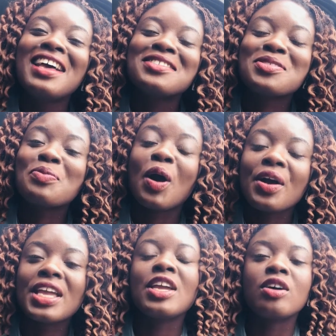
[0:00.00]
so
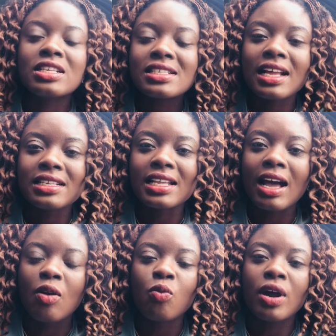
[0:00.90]
but he understands
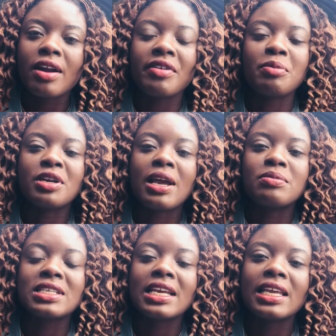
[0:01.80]
that whatever money
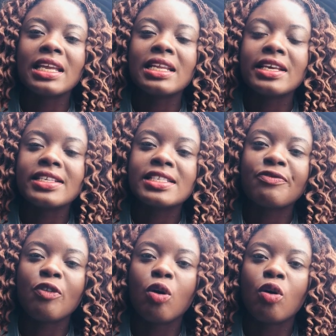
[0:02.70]
i'm taking is
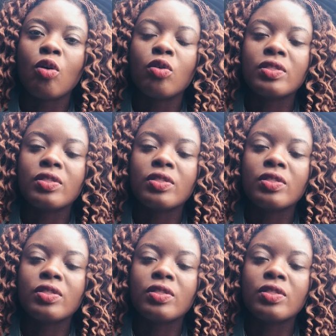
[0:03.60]
for